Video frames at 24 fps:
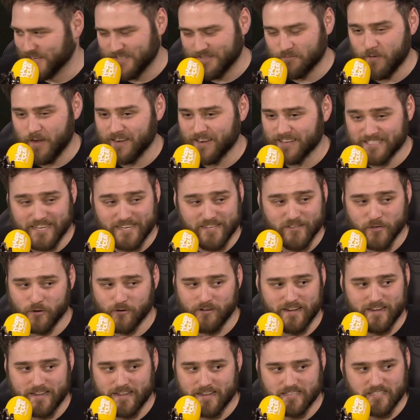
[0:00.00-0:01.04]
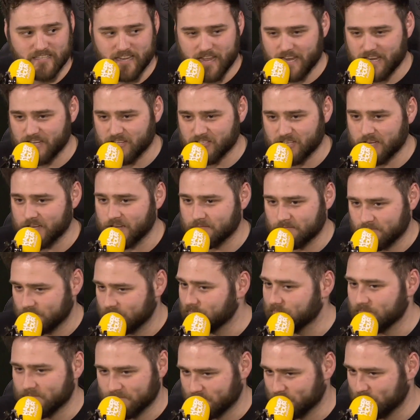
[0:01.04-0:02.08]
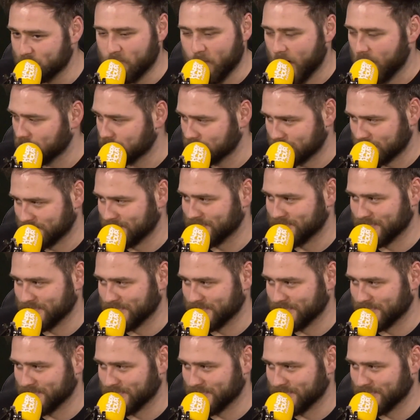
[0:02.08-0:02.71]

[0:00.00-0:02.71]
When I said you were in here today, she buzzed. So